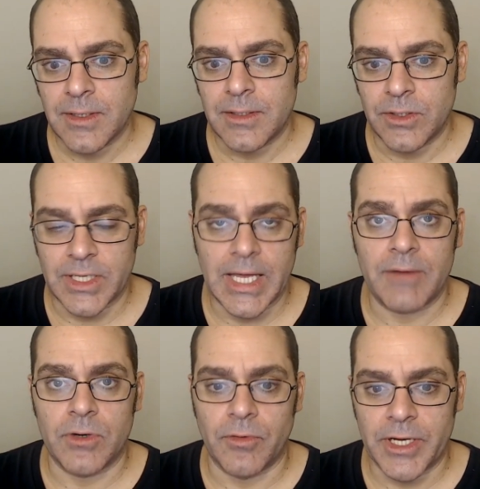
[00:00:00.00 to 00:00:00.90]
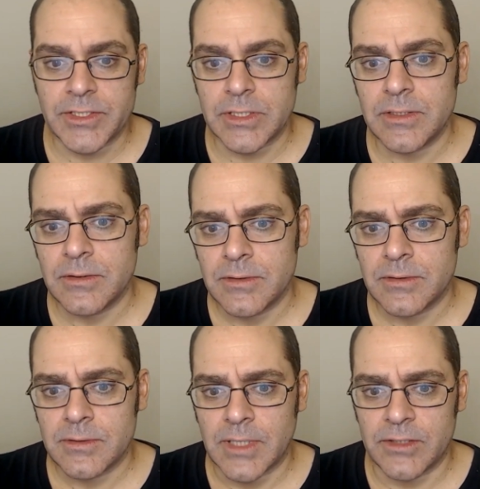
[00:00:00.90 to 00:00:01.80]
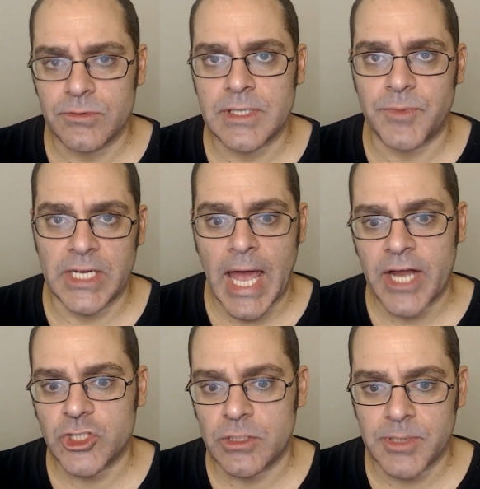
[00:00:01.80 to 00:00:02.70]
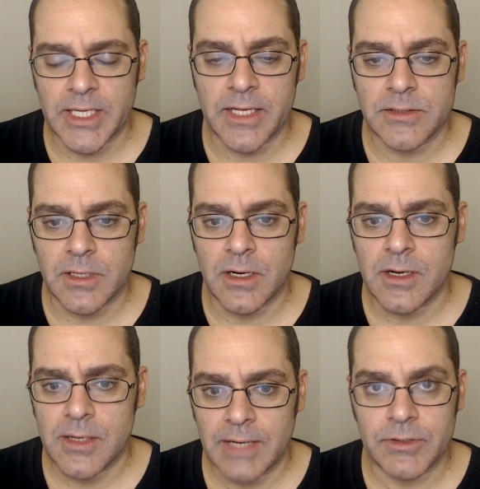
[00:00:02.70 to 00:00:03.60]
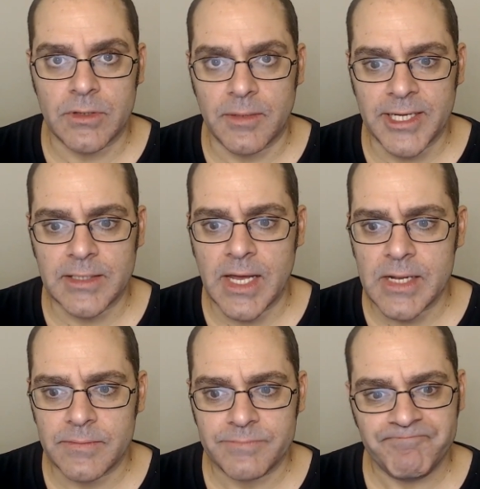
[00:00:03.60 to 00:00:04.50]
you could have her arrested and do something actionable against her? Have you thought about that?